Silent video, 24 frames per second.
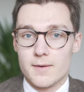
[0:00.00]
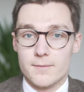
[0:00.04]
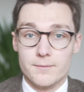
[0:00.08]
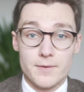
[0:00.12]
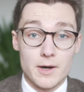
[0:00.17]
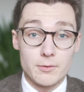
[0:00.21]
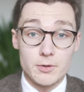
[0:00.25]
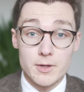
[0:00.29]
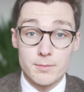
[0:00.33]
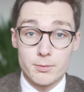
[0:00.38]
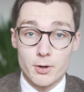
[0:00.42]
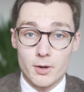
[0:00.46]

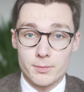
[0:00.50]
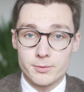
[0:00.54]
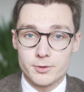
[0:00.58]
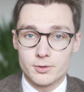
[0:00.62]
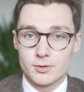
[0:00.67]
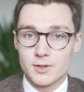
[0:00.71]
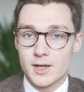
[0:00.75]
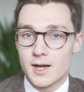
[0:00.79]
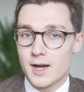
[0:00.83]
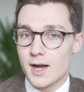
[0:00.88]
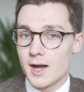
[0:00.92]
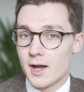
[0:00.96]
Very
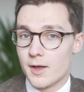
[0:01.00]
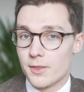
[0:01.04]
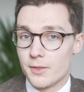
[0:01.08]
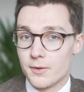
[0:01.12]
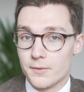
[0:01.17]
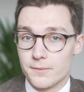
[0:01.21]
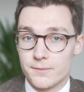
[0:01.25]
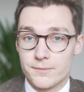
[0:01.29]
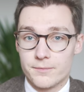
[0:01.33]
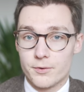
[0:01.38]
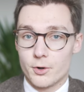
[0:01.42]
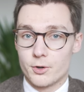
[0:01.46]
popular are
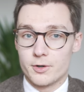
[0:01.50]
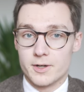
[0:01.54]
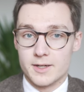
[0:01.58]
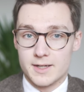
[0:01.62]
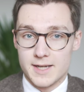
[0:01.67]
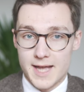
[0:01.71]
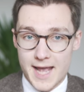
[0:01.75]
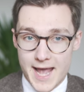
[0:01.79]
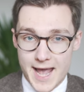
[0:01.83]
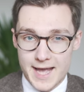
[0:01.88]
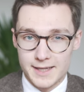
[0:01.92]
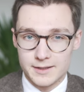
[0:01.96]
the
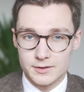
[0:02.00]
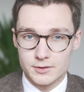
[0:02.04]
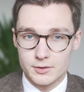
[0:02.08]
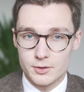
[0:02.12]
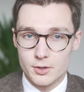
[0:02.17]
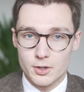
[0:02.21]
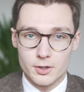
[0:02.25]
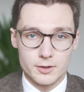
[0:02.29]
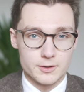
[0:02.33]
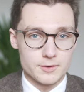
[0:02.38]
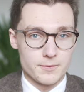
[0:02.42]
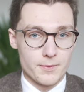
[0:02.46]
4-in-hand
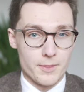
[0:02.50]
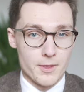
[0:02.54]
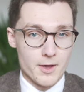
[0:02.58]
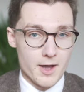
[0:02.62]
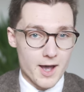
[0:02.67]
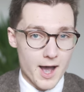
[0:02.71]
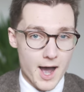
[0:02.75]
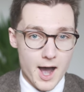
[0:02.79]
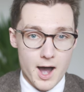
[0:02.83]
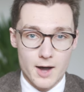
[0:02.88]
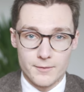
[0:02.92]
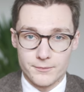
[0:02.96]
knot, the
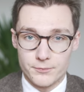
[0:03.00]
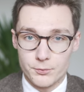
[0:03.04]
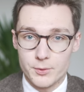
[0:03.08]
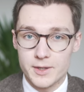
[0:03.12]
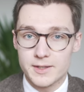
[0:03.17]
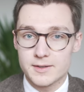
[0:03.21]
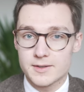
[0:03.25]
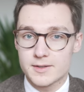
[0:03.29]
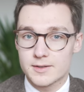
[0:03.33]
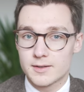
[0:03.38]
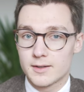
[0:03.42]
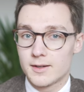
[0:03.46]
half
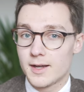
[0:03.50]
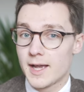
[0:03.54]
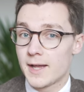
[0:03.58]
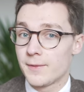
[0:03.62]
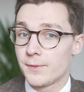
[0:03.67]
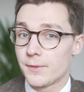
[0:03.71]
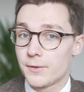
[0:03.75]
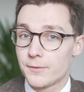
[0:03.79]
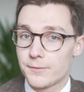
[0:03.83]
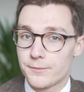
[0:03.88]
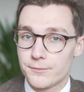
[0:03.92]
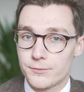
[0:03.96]
Windsor
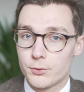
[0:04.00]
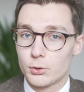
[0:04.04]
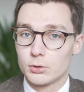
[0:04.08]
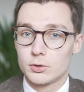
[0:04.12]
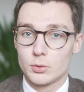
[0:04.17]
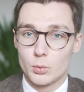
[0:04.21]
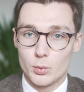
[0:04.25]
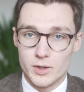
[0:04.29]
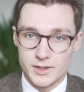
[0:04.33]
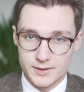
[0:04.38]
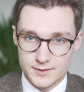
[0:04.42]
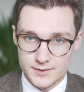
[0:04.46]
and the
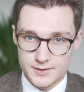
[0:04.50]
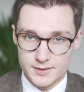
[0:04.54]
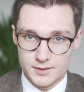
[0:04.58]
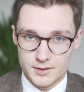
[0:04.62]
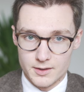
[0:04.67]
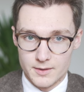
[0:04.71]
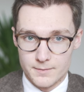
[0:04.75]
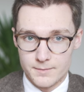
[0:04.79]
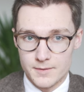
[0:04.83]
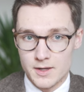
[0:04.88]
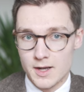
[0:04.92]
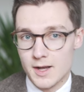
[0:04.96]
full
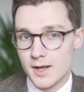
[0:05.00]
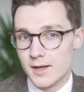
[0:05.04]
Windsor.